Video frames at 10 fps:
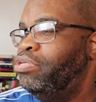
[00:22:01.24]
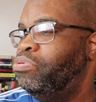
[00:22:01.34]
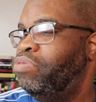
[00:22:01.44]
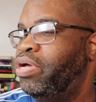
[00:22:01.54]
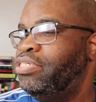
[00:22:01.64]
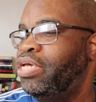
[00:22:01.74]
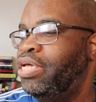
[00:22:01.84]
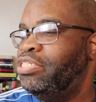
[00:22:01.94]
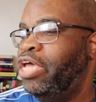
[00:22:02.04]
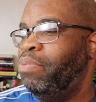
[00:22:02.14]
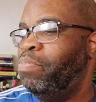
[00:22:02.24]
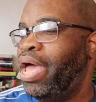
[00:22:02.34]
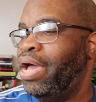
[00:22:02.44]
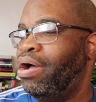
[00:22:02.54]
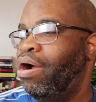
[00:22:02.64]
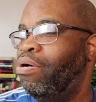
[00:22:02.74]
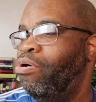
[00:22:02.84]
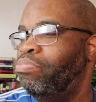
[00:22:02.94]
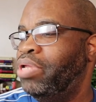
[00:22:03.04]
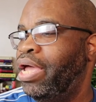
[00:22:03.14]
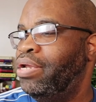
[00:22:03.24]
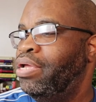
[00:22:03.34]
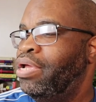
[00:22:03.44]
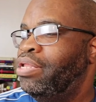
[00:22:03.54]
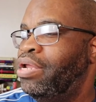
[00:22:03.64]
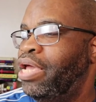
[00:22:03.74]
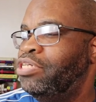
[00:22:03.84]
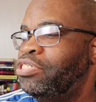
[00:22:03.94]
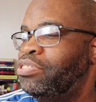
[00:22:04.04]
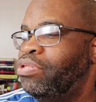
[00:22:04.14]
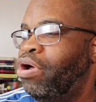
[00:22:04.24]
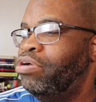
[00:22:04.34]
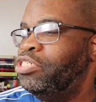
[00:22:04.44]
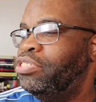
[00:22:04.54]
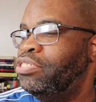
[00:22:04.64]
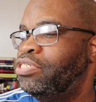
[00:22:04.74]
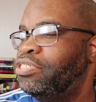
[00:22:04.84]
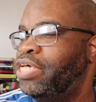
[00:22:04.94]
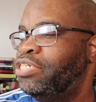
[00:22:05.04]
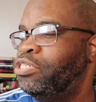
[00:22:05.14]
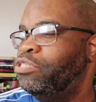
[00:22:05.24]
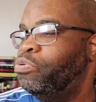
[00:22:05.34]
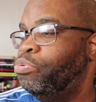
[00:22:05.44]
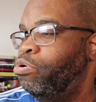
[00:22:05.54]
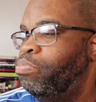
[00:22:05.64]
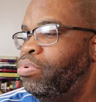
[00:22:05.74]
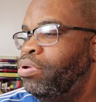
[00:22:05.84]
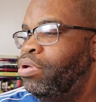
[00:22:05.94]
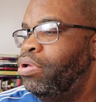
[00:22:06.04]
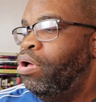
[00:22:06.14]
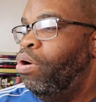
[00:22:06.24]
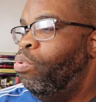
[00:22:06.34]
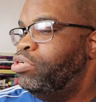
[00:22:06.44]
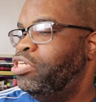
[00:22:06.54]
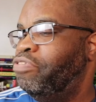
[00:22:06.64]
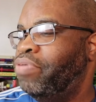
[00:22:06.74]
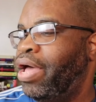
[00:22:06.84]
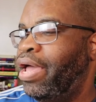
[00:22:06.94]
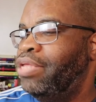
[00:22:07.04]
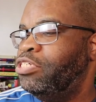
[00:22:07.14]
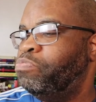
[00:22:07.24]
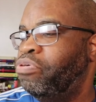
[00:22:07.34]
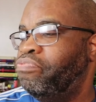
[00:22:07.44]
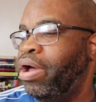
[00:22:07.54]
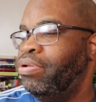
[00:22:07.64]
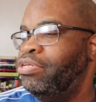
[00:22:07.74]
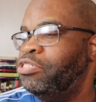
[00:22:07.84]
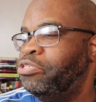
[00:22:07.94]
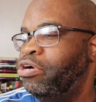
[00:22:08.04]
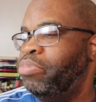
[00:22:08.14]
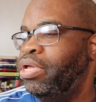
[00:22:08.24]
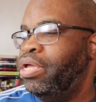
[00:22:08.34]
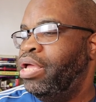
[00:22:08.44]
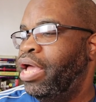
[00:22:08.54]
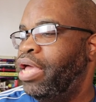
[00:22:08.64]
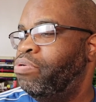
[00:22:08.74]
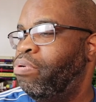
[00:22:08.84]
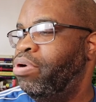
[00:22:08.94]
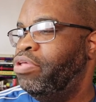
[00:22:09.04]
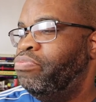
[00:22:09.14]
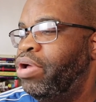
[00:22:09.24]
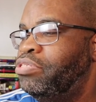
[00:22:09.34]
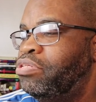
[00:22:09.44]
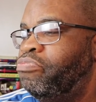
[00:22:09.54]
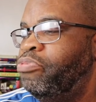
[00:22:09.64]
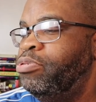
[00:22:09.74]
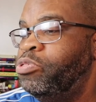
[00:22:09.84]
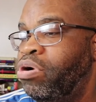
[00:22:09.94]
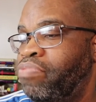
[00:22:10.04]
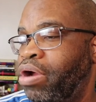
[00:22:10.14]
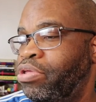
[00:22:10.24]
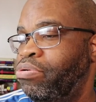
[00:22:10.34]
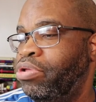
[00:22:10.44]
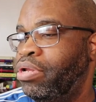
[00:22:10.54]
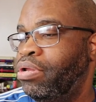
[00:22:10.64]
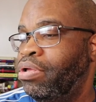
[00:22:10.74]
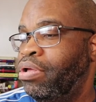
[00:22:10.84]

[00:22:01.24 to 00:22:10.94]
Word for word: to investigate Take Back Our Homeland, the nation's largest secessionist group. What she finds is profoundly disturbing, a growing threat to the future of our union.